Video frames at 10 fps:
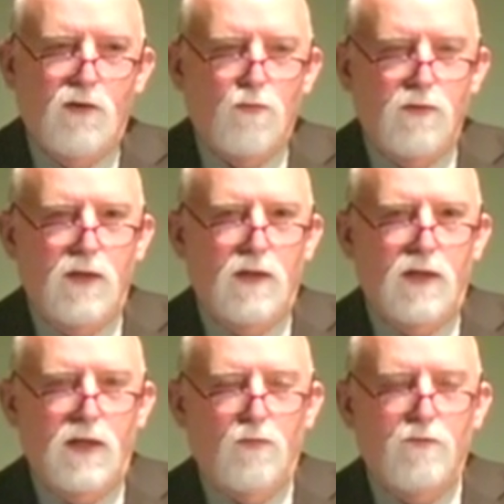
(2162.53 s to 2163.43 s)

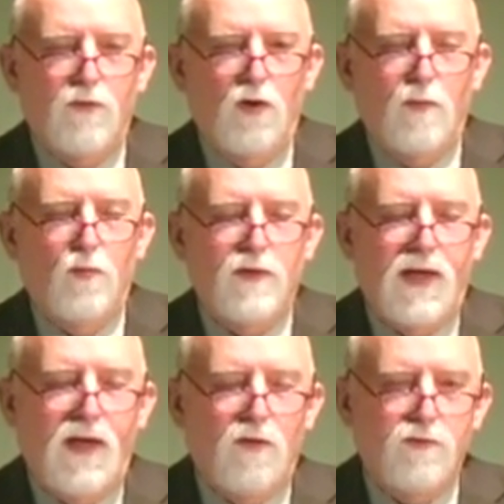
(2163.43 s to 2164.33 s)
irrevocable
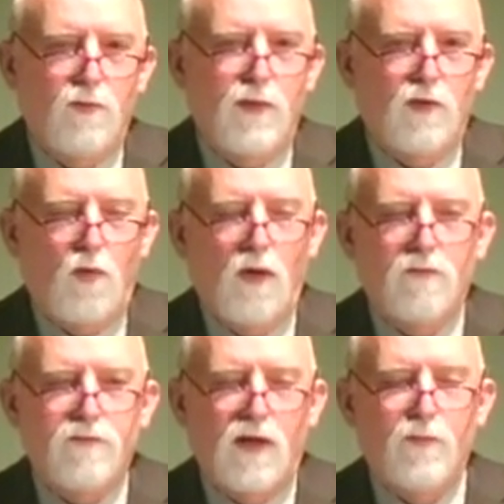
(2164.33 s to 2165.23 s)
now, you'll be
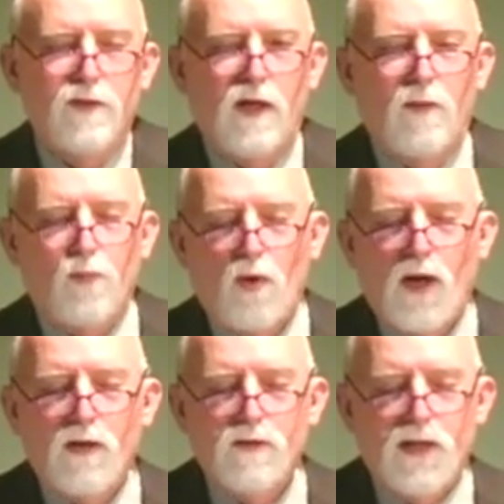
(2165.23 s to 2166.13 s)
qualified, but not
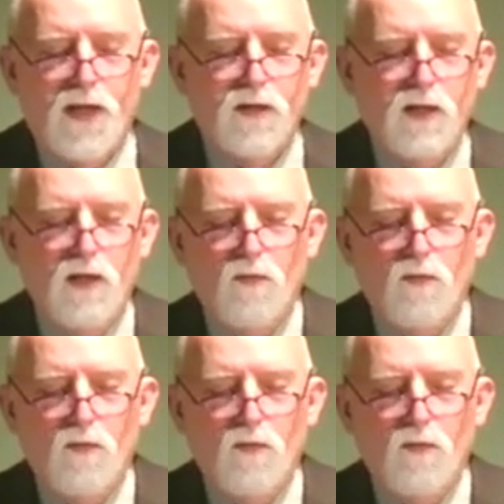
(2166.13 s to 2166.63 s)
prior to that.